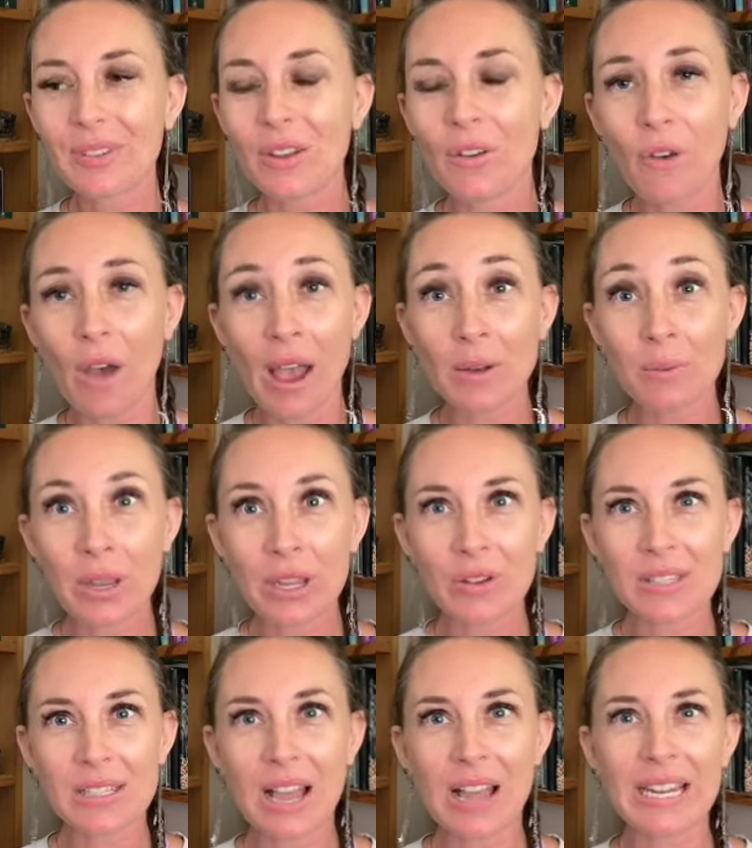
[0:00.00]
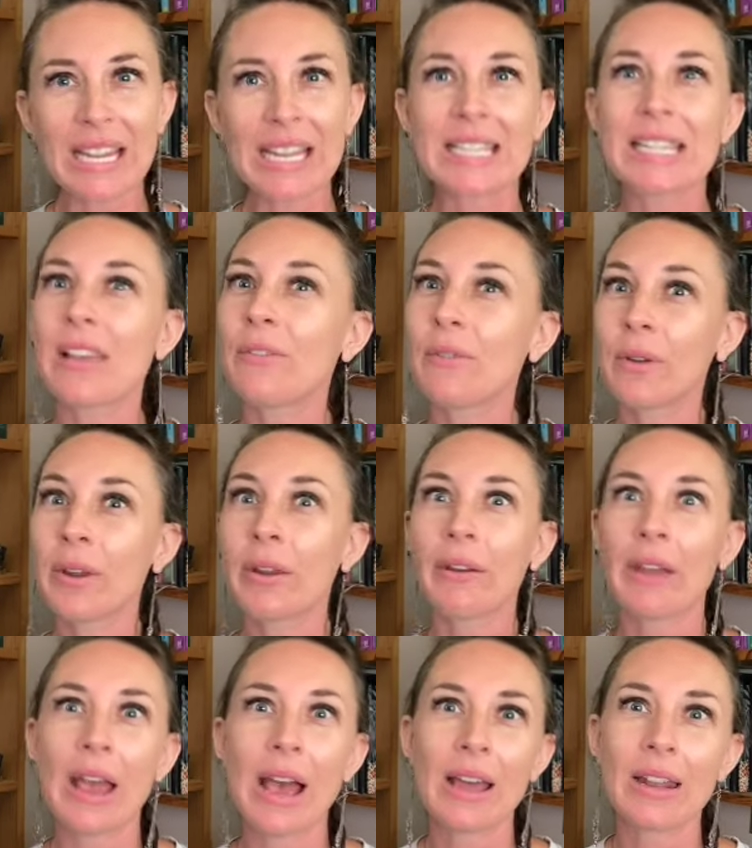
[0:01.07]
find where your sun is and
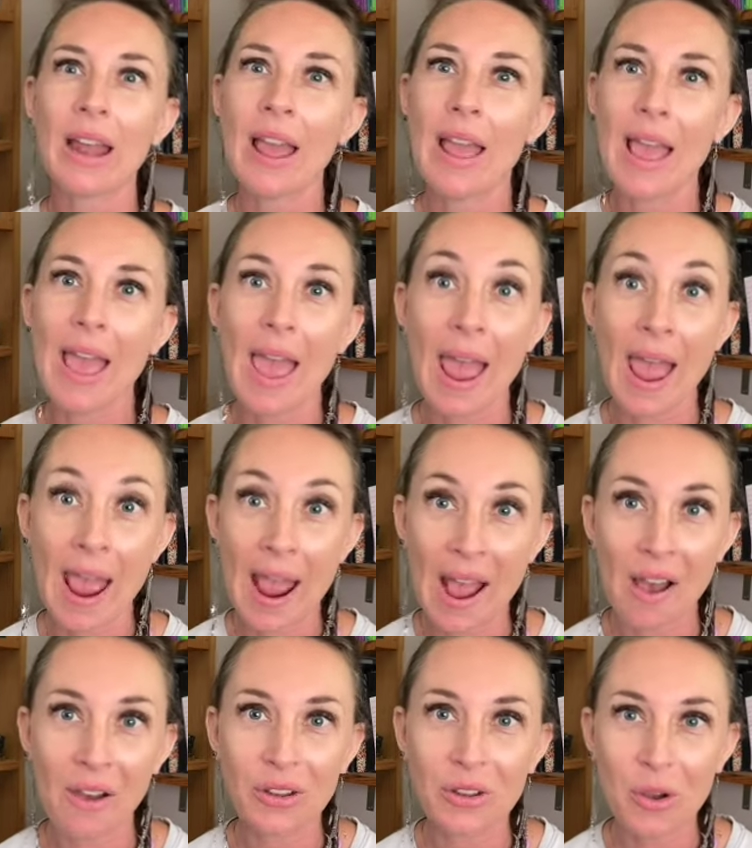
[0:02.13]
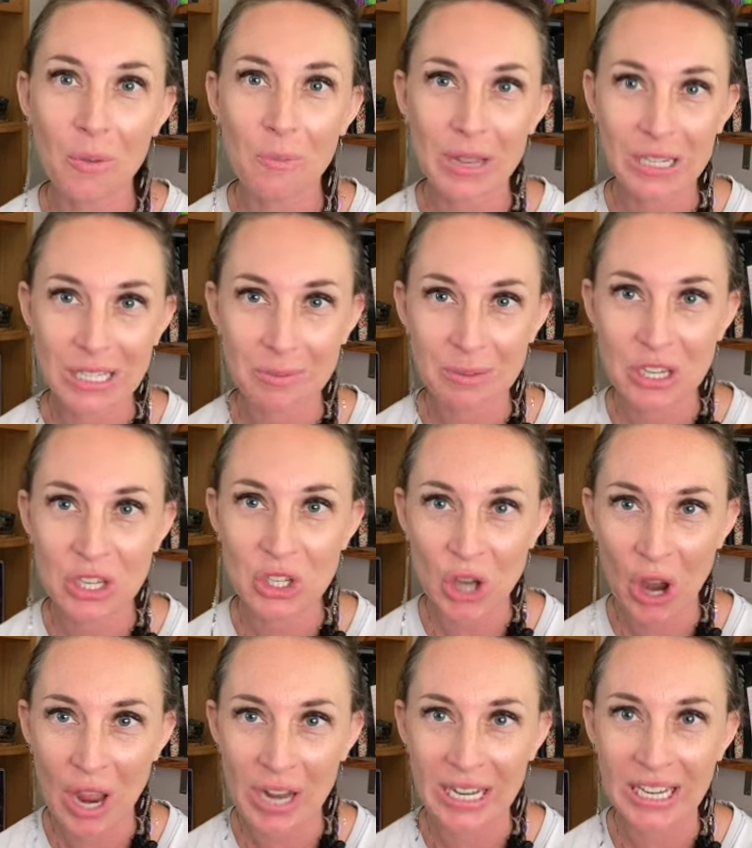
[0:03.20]
figure out how you're meant to be
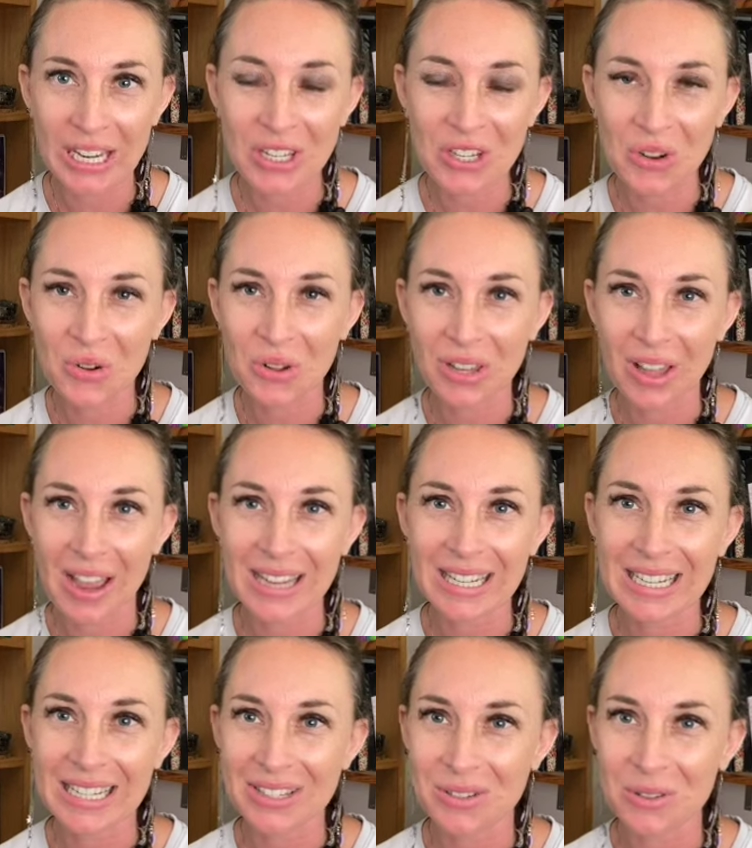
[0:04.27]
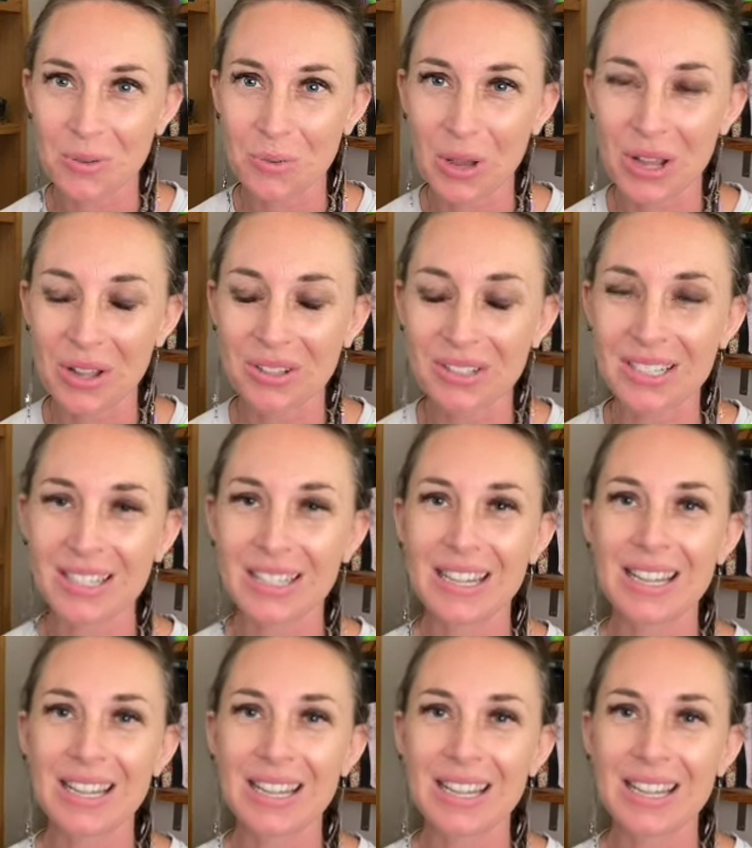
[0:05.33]
shining your light into the world.